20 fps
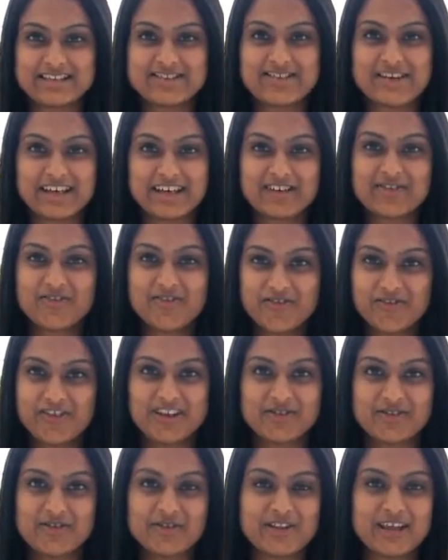so I can
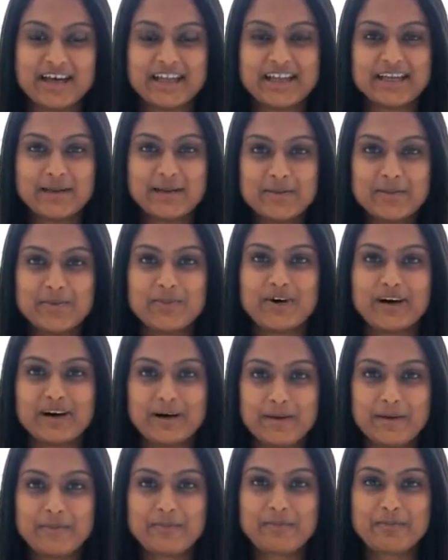fit all that in. But
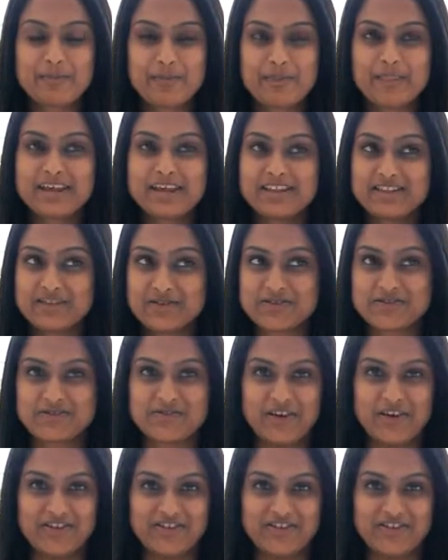those are my